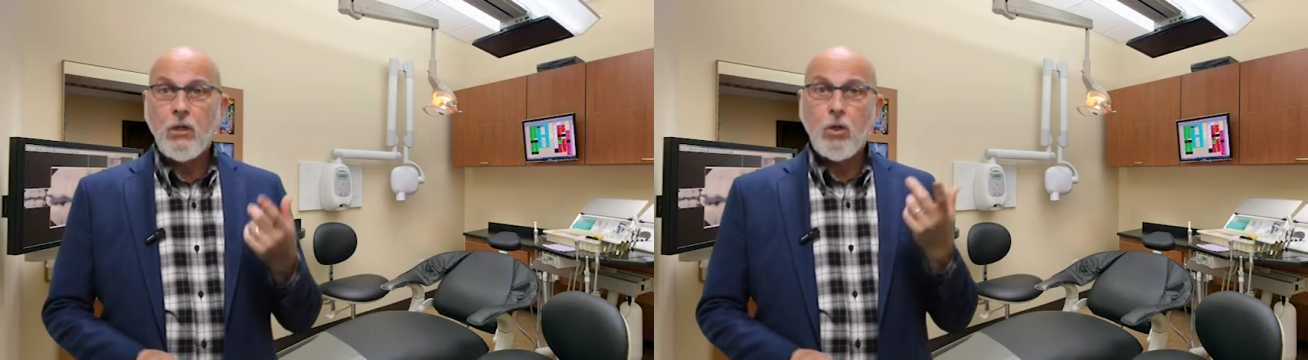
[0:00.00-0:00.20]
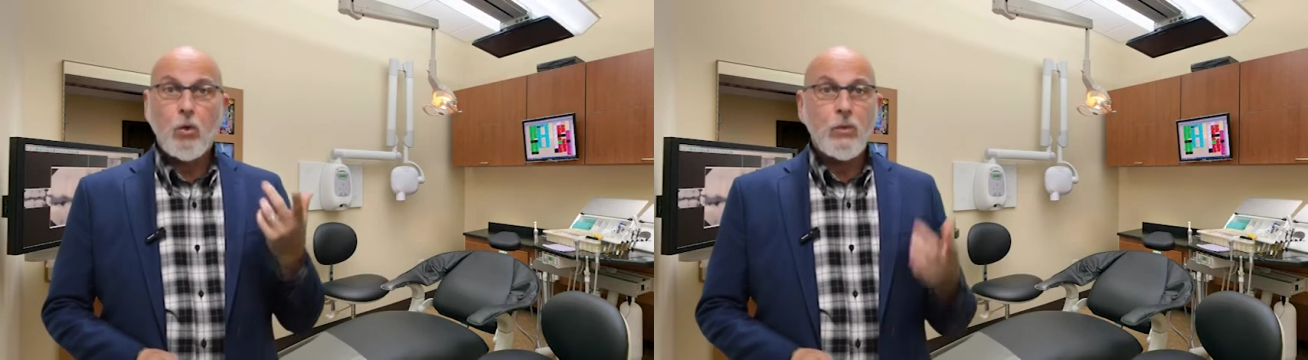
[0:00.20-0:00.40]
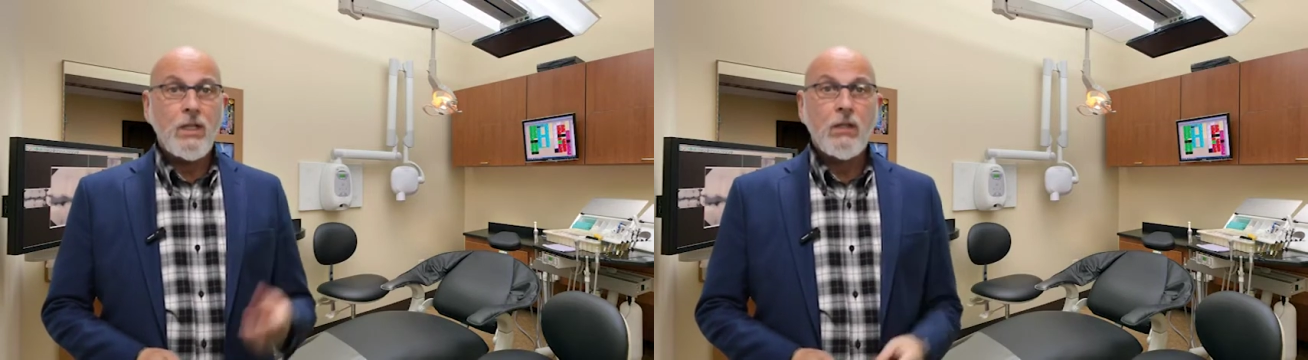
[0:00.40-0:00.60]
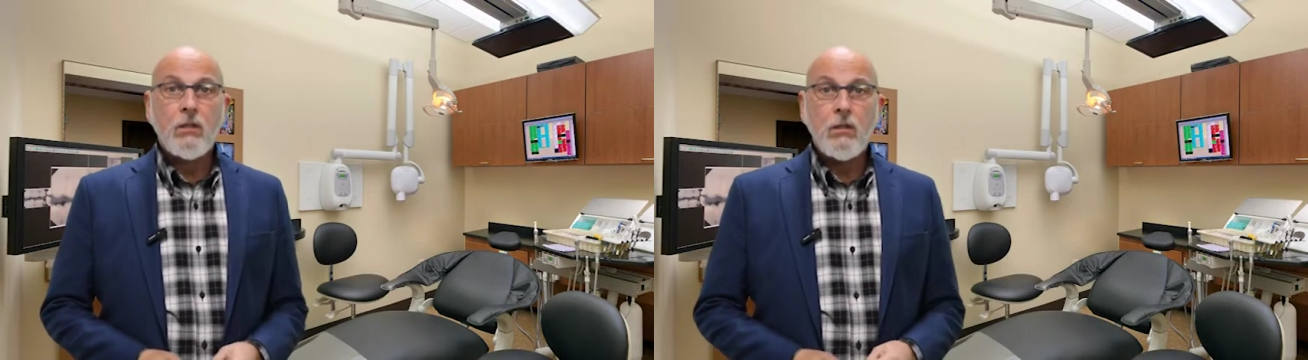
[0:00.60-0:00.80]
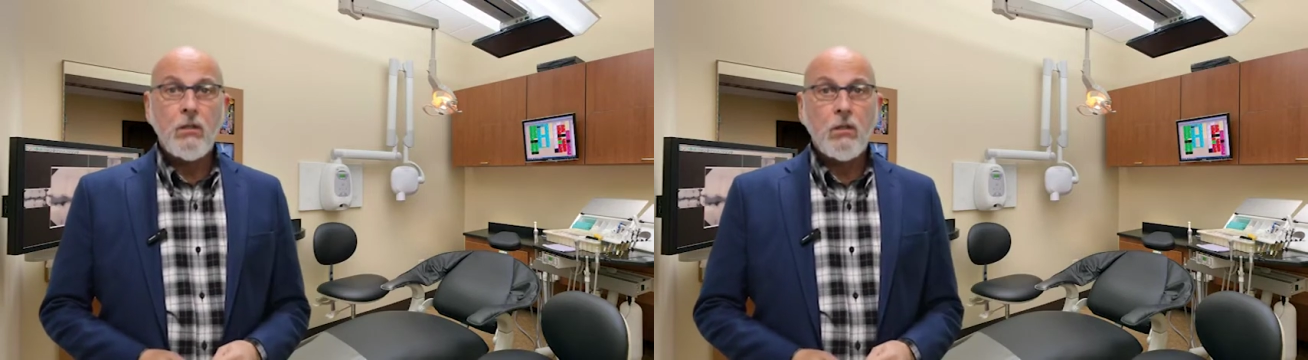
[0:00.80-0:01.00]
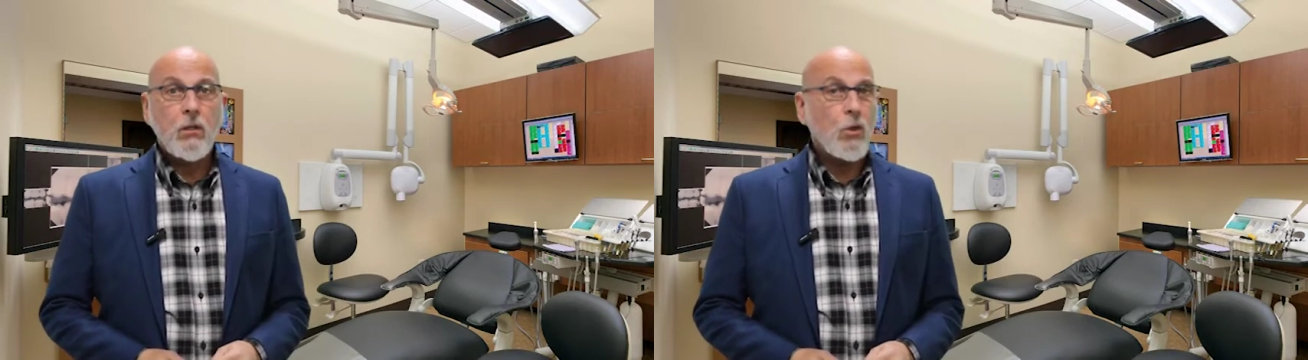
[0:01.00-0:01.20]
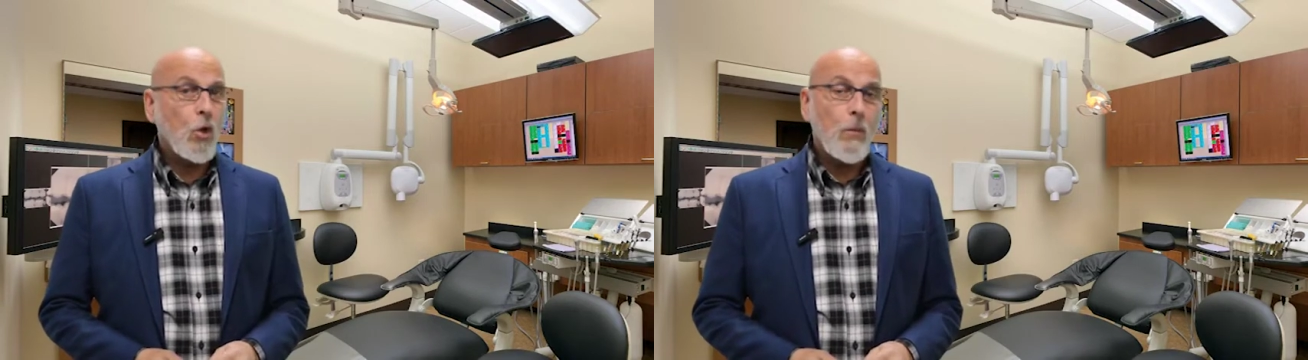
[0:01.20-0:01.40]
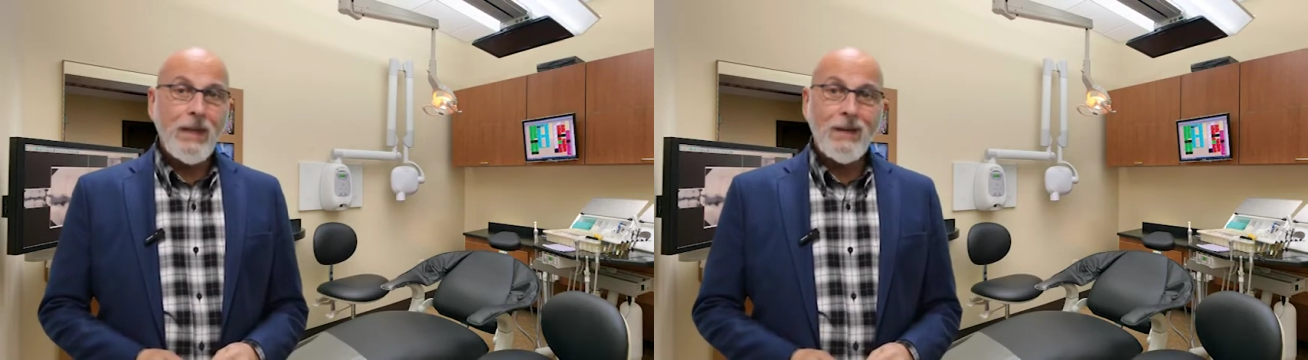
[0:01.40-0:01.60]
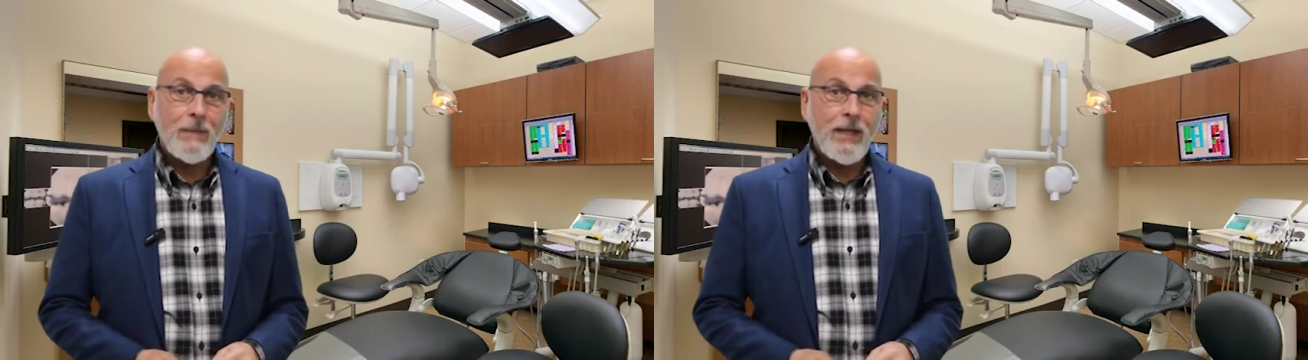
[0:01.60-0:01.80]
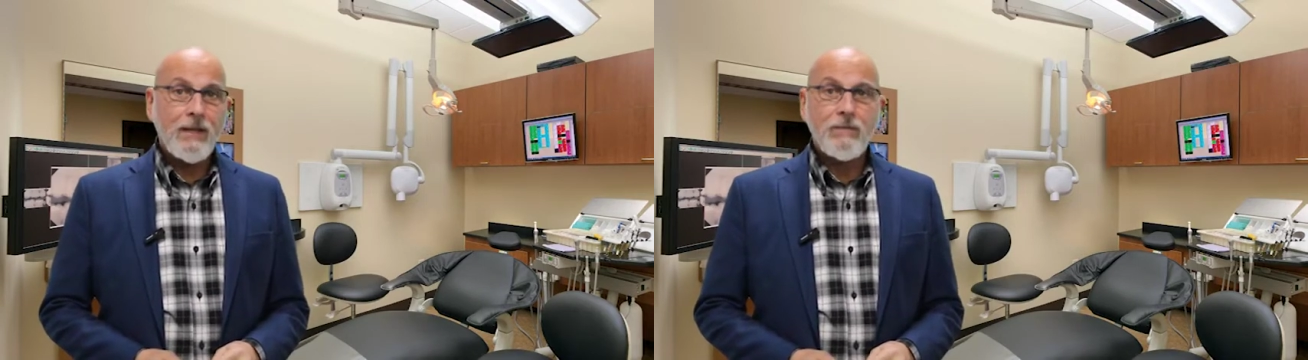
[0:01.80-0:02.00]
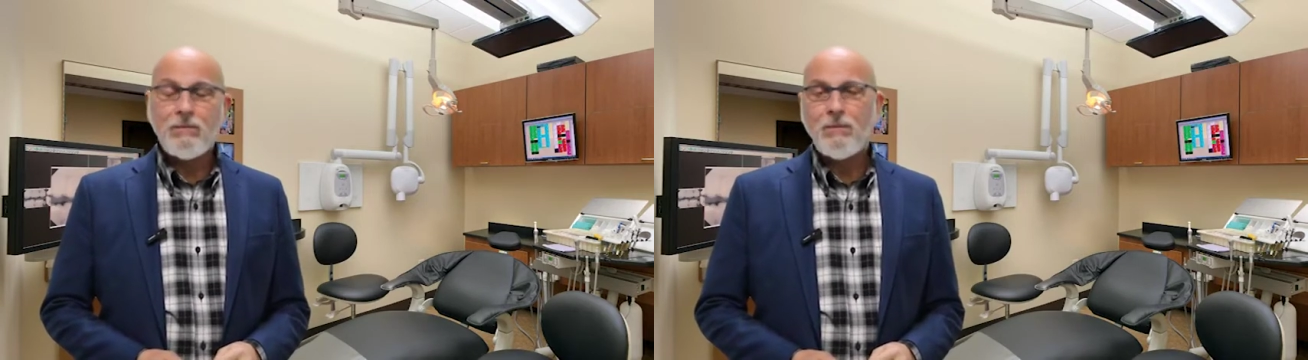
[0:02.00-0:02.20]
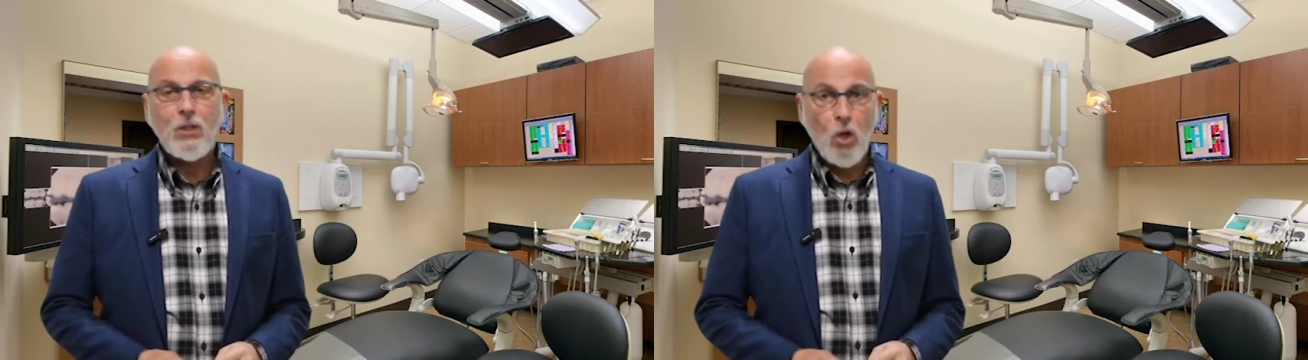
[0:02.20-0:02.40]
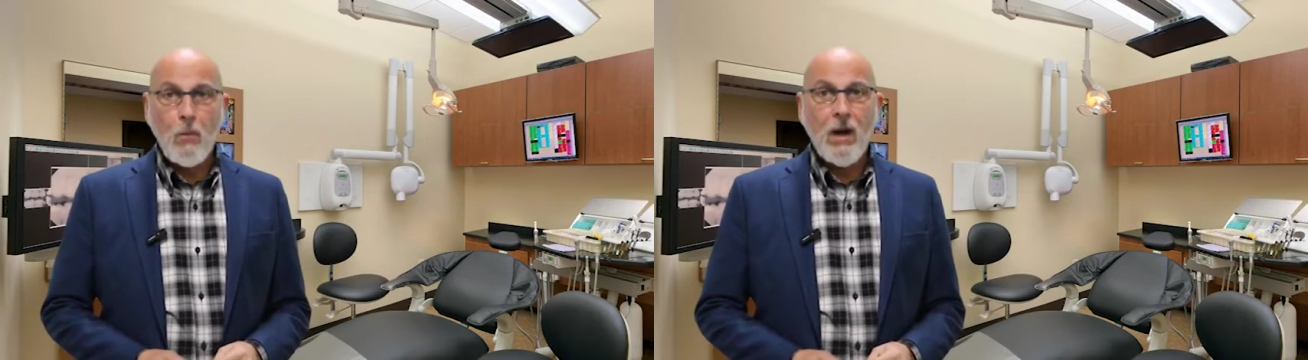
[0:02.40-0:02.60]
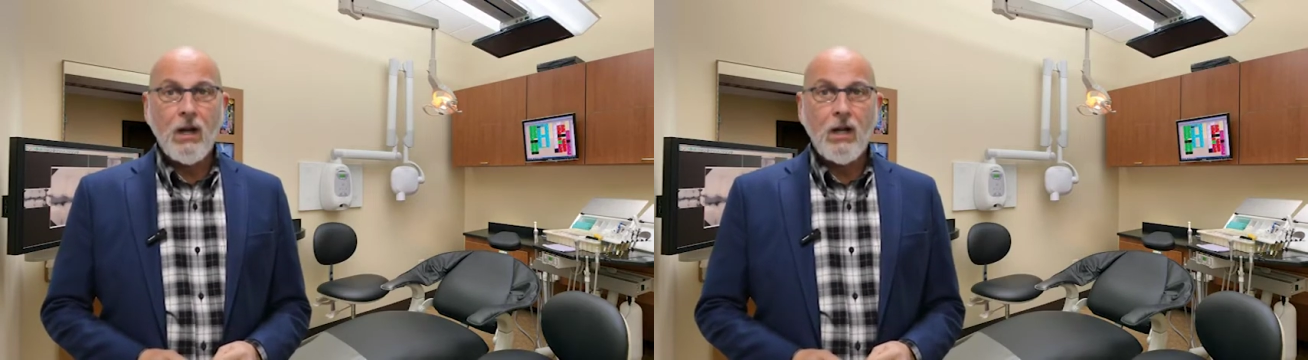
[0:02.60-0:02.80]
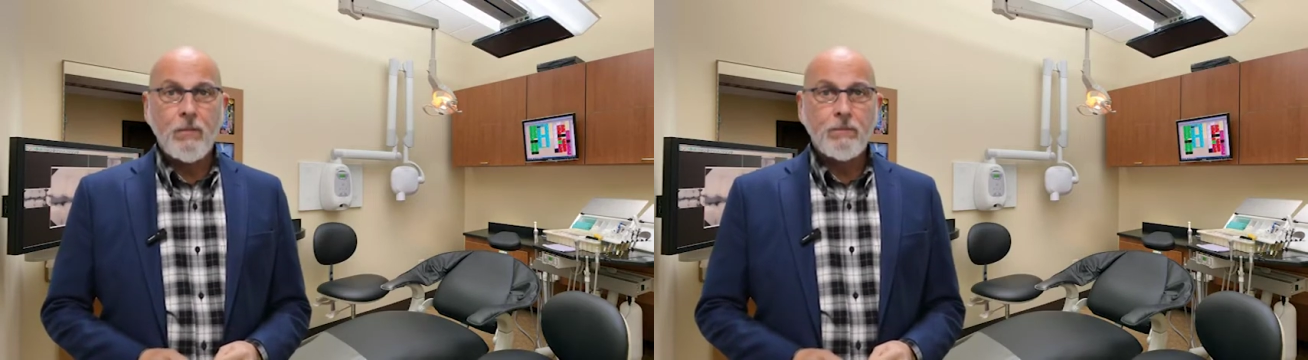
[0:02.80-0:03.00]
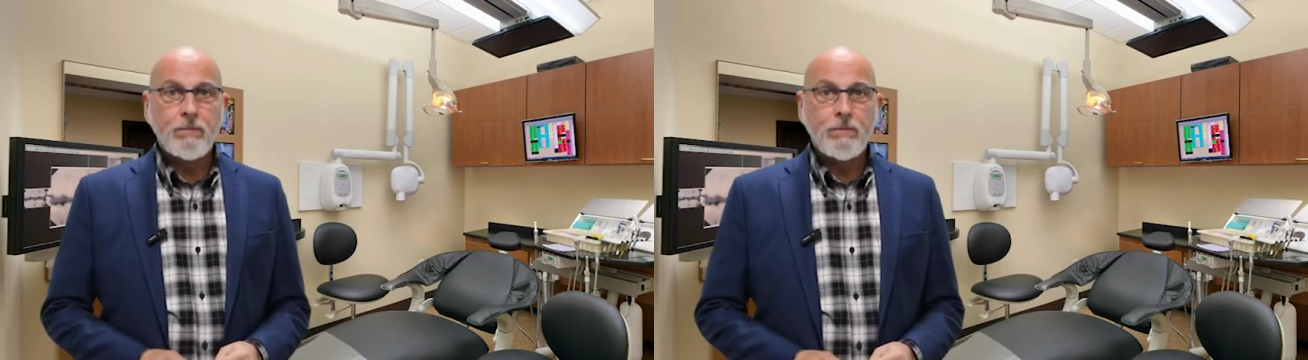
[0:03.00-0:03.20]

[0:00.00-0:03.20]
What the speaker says: No dealer, no middleman, no markup.